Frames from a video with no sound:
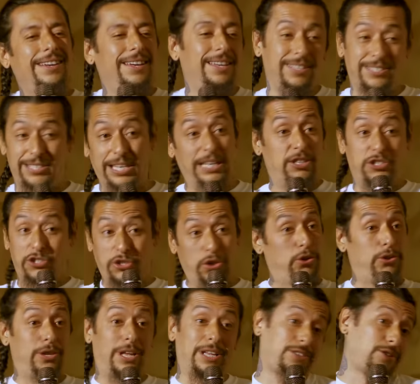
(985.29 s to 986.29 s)
He said,
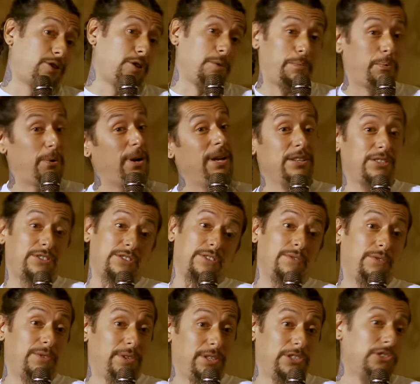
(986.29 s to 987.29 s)
sir, that's the price
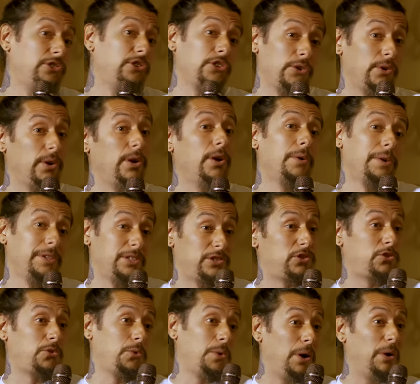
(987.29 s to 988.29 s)
of one churro.
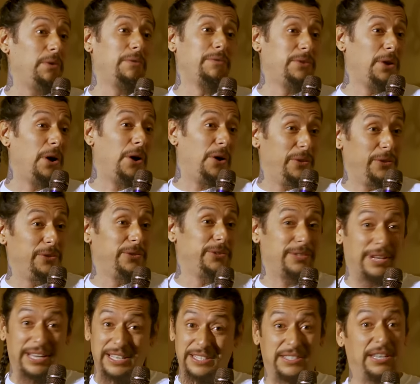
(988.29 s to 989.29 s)
It's
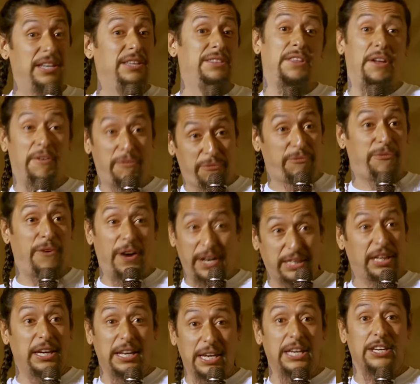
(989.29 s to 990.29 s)
$12. I said, the
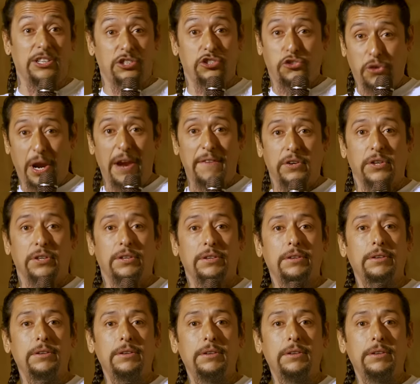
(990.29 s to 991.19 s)
fuck it is, Trevor.